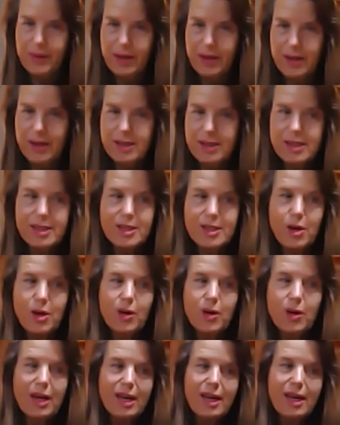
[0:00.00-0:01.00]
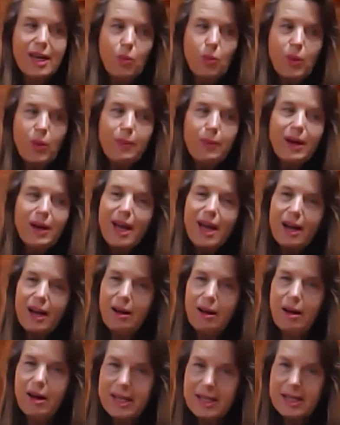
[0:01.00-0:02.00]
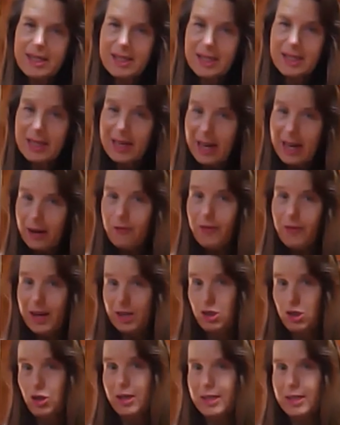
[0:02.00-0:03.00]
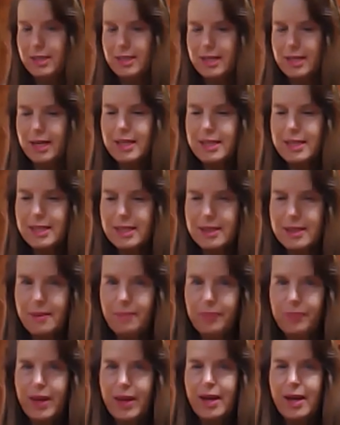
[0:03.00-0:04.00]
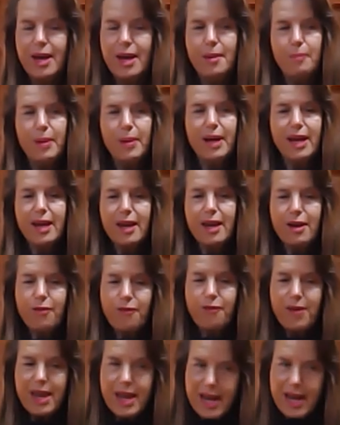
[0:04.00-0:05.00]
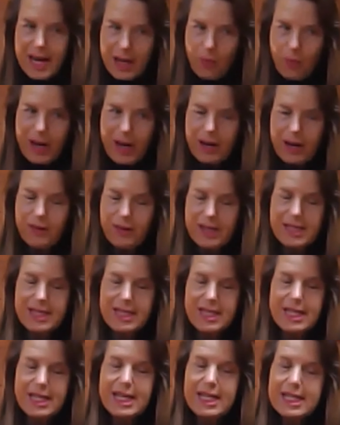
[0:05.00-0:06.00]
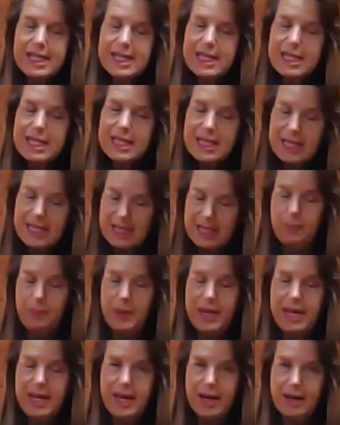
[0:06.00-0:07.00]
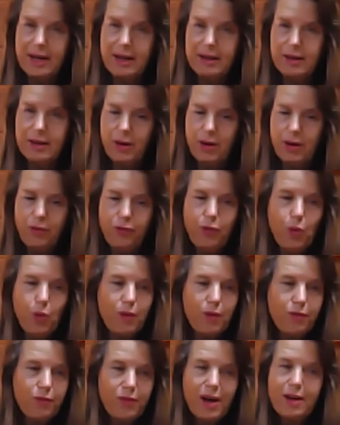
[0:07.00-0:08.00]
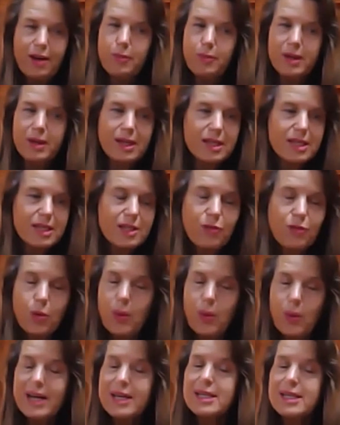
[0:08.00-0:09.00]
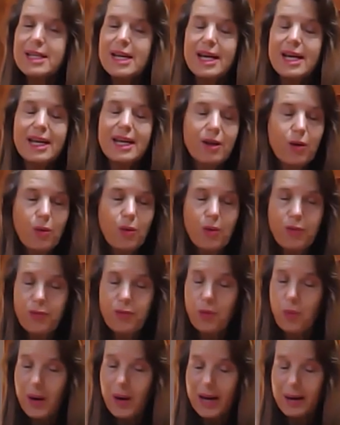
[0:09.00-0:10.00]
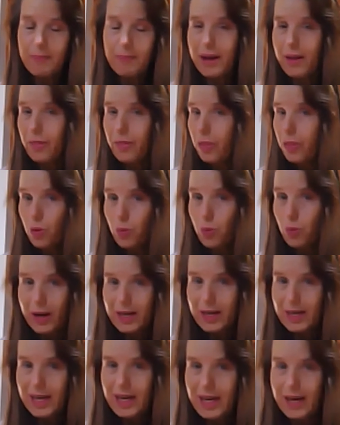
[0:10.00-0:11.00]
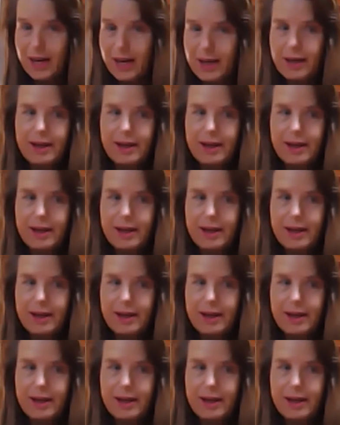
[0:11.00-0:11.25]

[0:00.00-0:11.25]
So we want our clients to love and trust us, but if any one of us needs to disappear for 5 minutes, for one day, or for 1 month or 1 year,